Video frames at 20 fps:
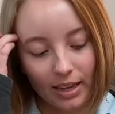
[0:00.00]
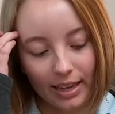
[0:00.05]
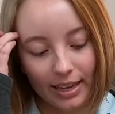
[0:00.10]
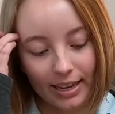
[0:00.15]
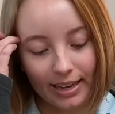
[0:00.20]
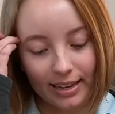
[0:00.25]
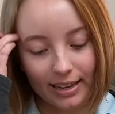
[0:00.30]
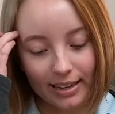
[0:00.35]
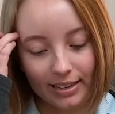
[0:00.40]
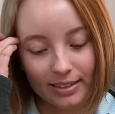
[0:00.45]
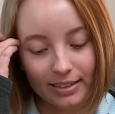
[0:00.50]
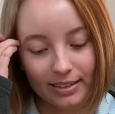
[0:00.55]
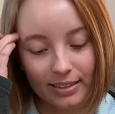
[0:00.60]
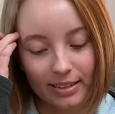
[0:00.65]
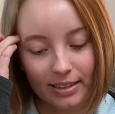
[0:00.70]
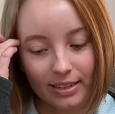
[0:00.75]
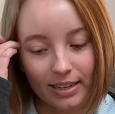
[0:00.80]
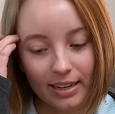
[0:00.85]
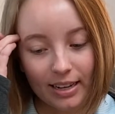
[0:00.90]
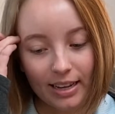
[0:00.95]
And
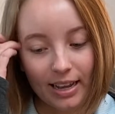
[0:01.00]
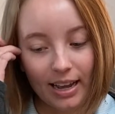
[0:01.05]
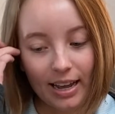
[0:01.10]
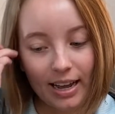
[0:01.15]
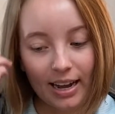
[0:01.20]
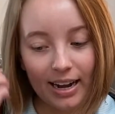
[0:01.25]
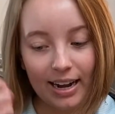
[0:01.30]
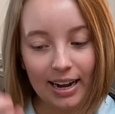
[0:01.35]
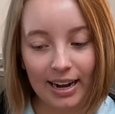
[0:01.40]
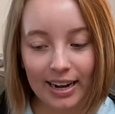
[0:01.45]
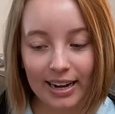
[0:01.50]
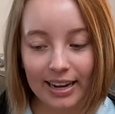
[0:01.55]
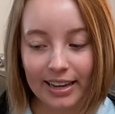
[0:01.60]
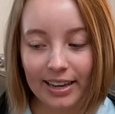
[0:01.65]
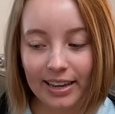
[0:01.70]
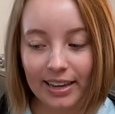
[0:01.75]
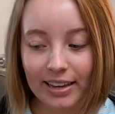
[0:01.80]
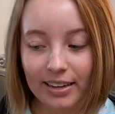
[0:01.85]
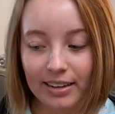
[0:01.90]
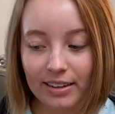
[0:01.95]

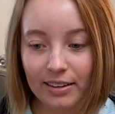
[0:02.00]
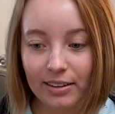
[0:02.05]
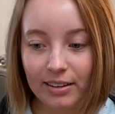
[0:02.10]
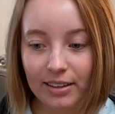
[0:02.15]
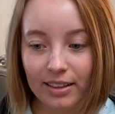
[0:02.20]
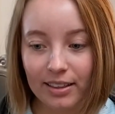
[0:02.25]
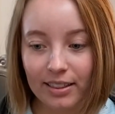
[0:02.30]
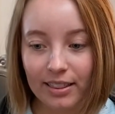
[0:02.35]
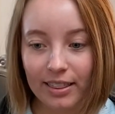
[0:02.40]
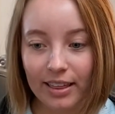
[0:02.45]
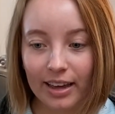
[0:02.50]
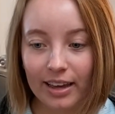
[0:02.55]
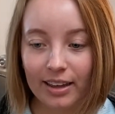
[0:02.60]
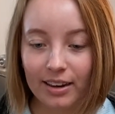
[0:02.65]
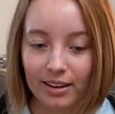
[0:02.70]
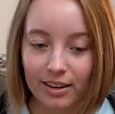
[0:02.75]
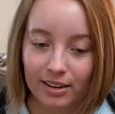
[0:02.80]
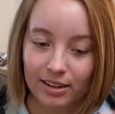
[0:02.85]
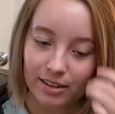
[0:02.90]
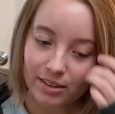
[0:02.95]
I
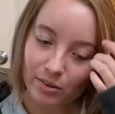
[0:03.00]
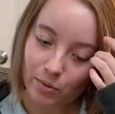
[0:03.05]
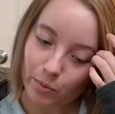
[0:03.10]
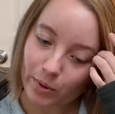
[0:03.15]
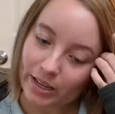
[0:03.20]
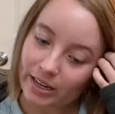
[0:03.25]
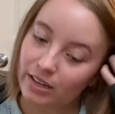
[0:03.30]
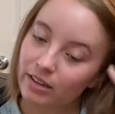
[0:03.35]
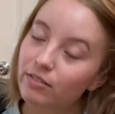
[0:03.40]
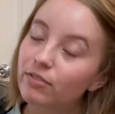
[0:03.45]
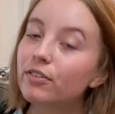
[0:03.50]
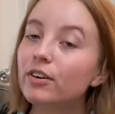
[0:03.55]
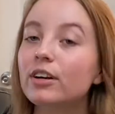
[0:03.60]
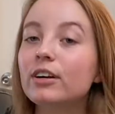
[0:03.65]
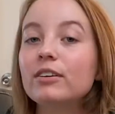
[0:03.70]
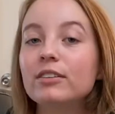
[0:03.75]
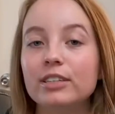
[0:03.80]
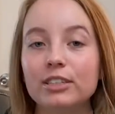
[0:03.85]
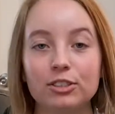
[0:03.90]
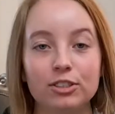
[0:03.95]
then waited for
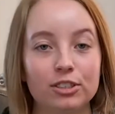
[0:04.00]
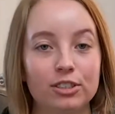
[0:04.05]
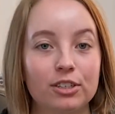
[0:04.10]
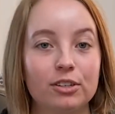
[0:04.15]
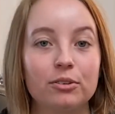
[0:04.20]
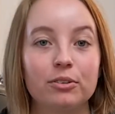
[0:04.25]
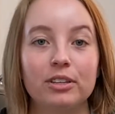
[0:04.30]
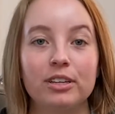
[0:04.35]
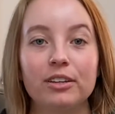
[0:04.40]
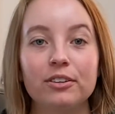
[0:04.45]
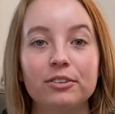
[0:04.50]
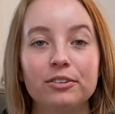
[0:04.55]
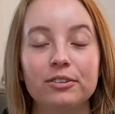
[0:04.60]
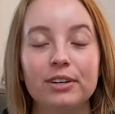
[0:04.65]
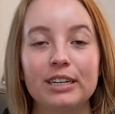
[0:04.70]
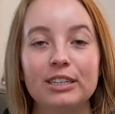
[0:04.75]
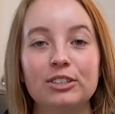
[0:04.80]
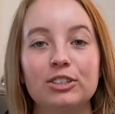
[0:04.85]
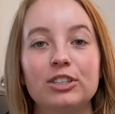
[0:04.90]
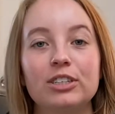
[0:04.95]
Alicia to go the other
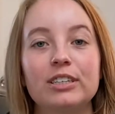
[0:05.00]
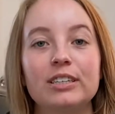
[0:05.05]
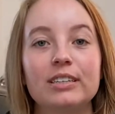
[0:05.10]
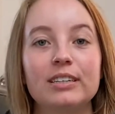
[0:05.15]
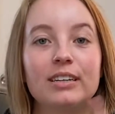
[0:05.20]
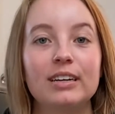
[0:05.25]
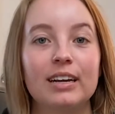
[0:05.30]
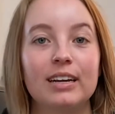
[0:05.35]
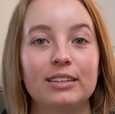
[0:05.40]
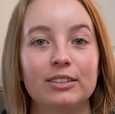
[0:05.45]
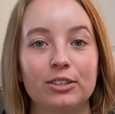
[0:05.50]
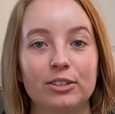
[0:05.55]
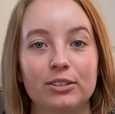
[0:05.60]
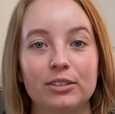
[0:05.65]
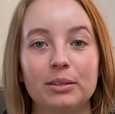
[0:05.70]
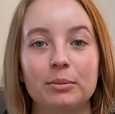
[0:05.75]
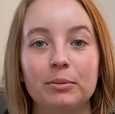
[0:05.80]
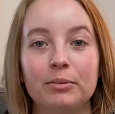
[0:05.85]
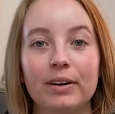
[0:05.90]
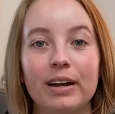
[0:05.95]
direction. I turned
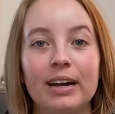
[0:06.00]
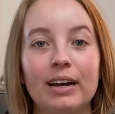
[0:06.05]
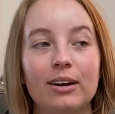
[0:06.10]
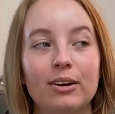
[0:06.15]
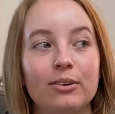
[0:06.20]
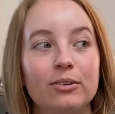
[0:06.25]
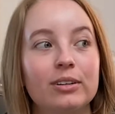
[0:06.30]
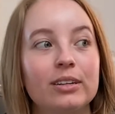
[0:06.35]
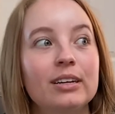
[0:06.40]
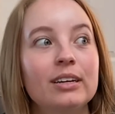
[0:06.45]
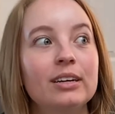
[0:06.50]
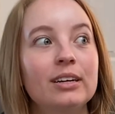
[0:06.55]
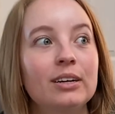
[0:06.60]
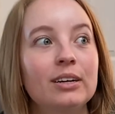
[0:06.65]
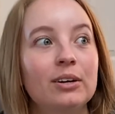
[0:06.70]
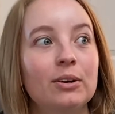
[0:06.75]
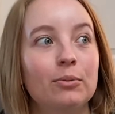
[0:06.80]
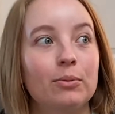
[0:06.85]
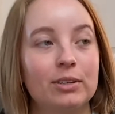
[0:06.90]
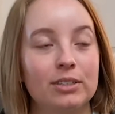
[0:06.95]
him around,
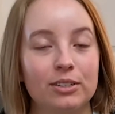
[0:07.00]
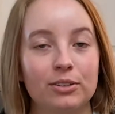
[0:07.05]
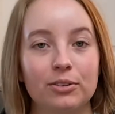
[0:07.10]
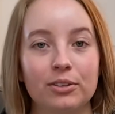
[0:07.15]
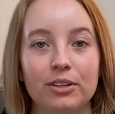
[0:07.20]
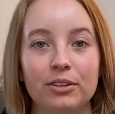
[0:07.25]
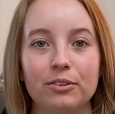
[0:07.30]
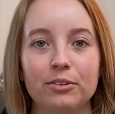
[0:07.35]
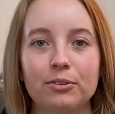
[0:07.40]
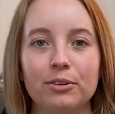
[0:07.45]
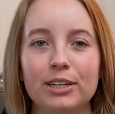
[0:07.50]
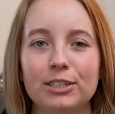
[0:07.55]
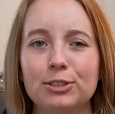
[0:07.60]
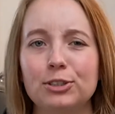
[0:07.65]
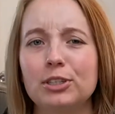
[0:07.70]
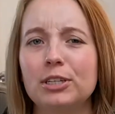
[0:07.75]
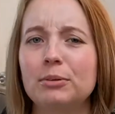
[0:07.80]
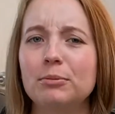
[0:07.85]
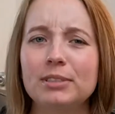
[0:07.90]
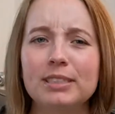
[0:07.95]
went to go the other
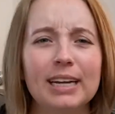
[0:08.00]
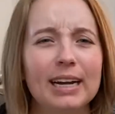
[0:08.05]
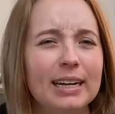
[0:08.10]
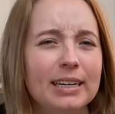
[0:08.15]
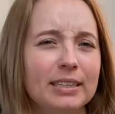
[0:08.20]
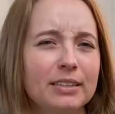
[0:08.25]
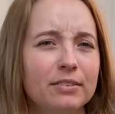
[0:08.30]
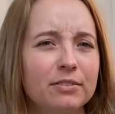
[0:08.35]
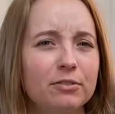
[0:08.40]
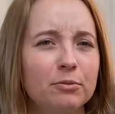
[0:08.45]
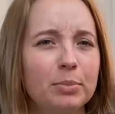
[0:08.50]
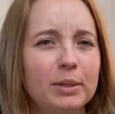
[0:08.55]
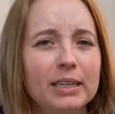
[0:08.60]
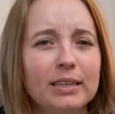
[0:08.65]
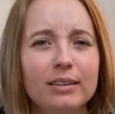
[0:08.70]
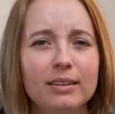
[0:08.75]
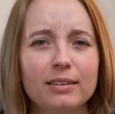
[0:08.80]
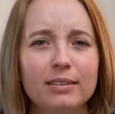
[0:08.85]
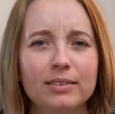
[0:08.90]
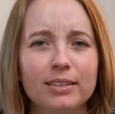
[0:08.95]
direction. He was kind of
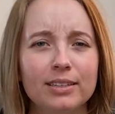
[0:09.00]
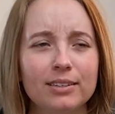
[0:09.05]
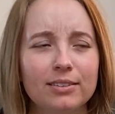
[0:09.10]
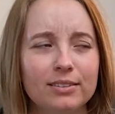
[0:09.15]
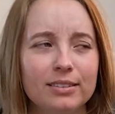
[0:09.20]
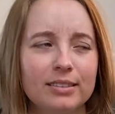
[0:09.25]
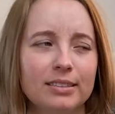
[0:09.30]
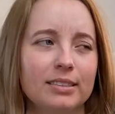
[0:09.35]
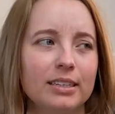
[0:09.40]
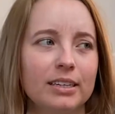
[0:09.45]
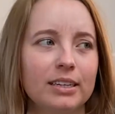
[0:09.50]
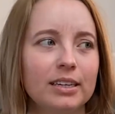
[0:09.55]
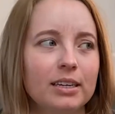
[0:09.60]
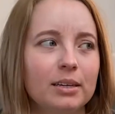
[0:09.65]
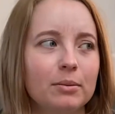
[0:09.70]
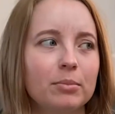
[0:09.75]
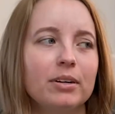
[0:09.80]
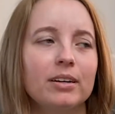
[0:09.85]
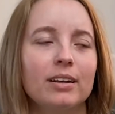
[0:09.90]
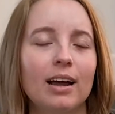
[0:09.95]
being a little sticky,
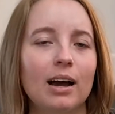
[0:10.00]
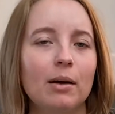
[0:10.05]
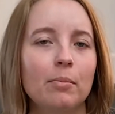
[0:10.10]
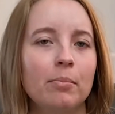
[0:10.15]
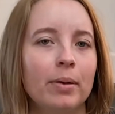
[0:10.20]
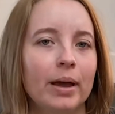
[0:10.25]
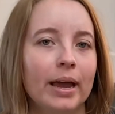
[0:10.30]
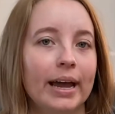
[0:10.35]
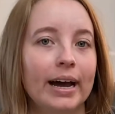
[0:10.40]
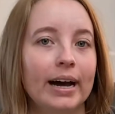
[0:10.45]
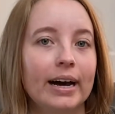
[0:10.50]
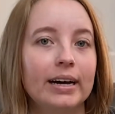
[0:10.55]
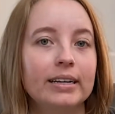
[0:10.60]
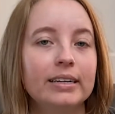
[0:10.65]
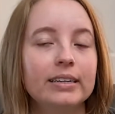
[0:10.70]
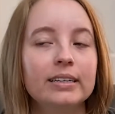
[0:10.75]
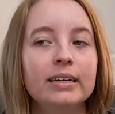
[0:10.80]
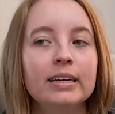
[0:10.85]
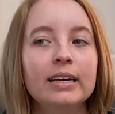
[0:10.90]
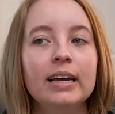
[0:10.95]
but not
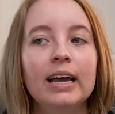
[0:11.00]
bad.